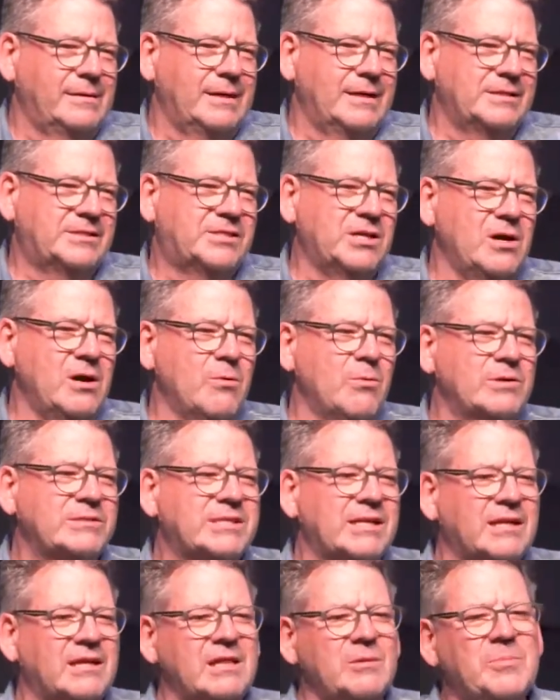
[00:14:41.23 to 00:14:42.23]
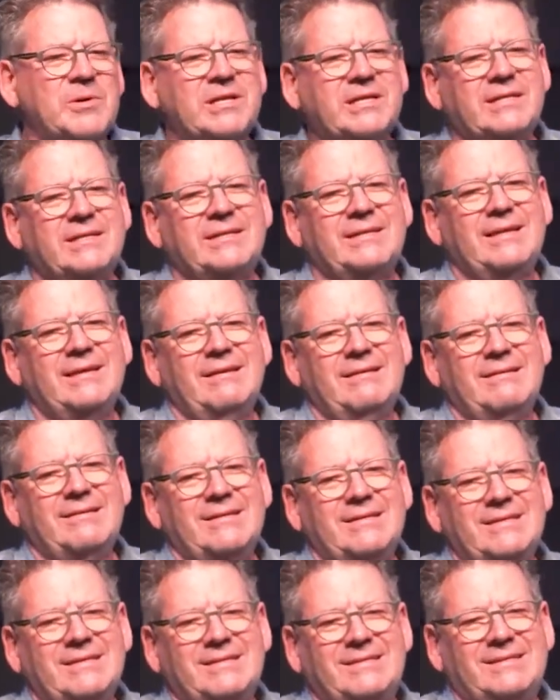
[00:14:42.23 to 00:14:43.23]
and so I was a little bit
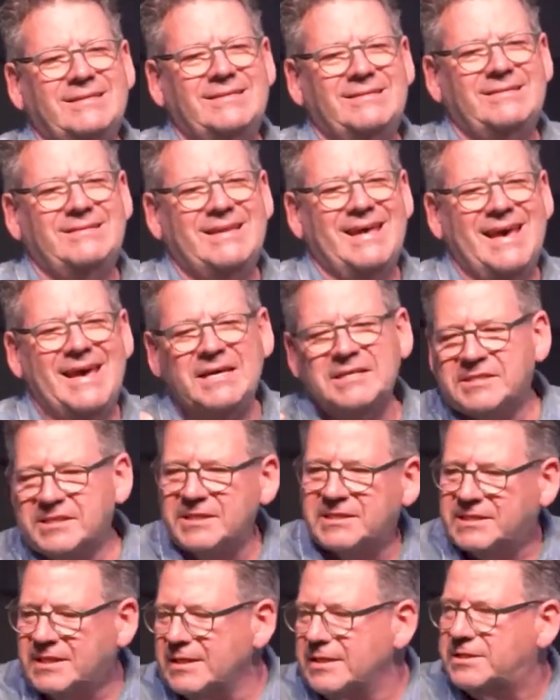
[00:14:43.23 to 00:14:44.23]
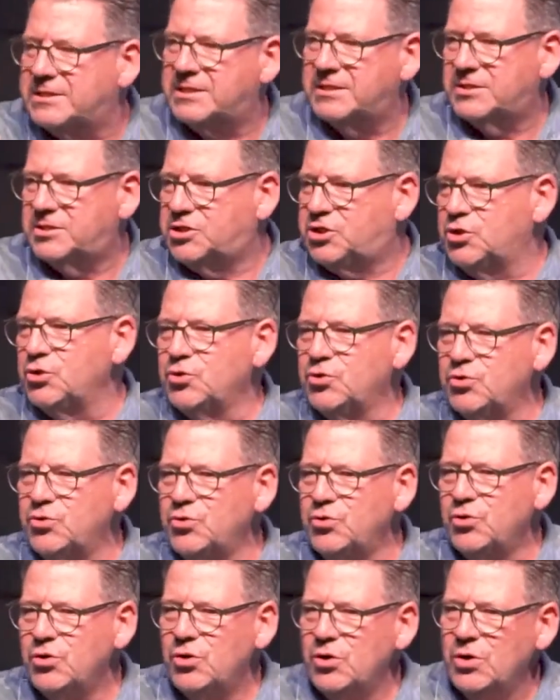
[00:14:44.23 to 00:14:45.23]
hesitant
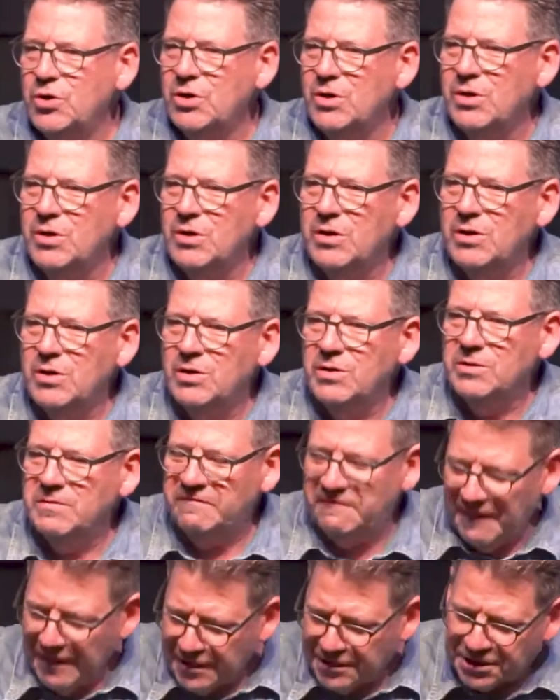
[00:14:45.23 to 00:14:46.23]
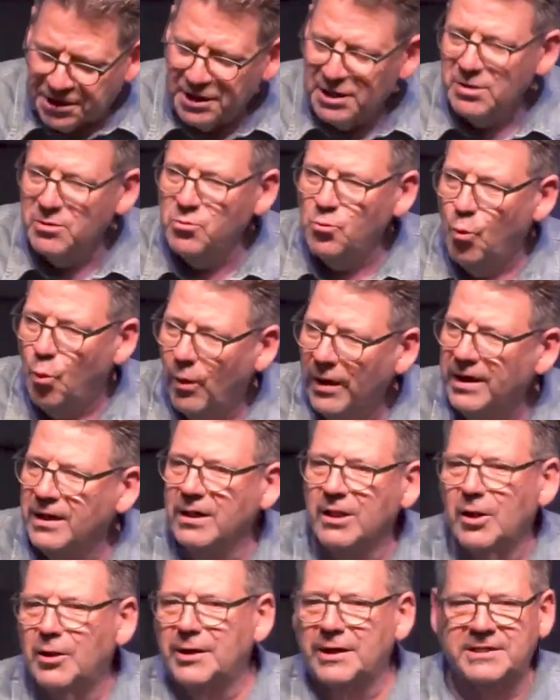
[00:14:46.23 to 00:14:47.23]
to function
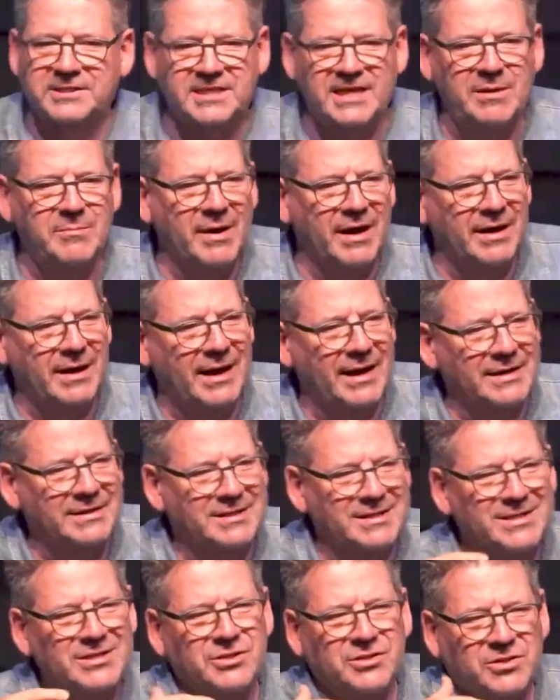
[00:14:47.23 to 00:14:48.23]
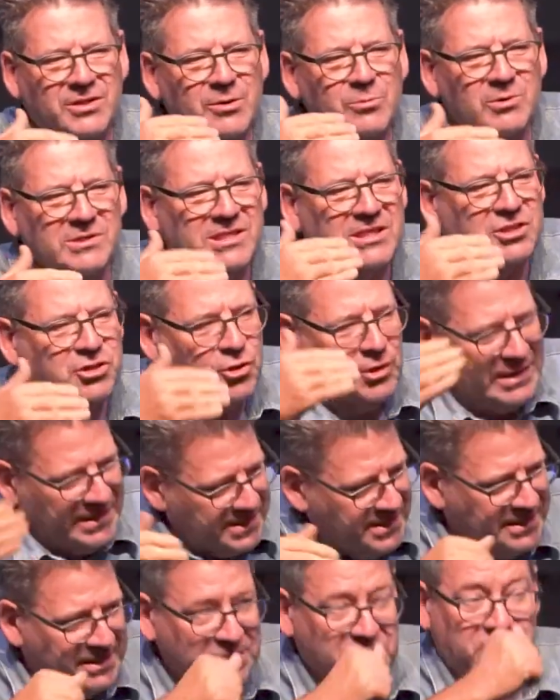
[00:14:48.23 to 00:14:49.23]
well on a team. I, I didn't, there was a
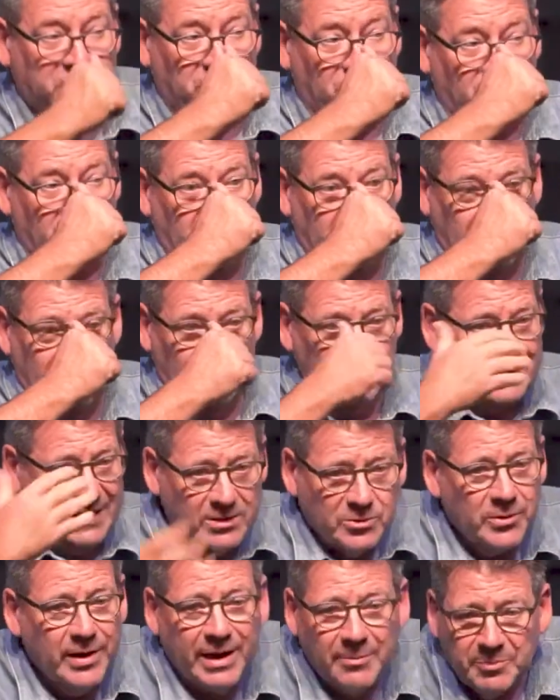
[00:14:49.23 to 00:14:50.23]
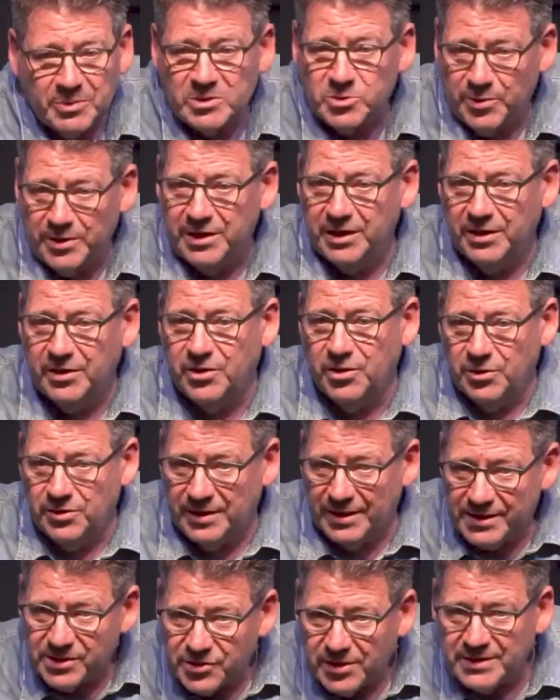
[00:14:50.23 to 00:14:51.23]
trust issue because that's what happens when you get
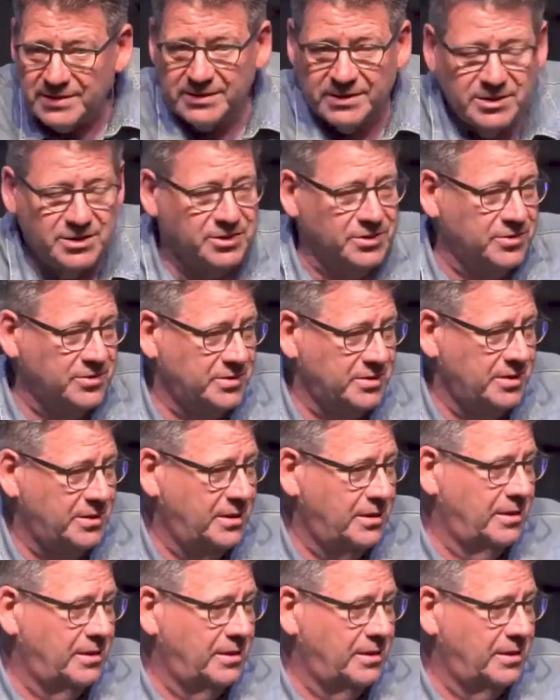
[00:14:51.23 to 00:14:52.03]
hurt, they're trust issues.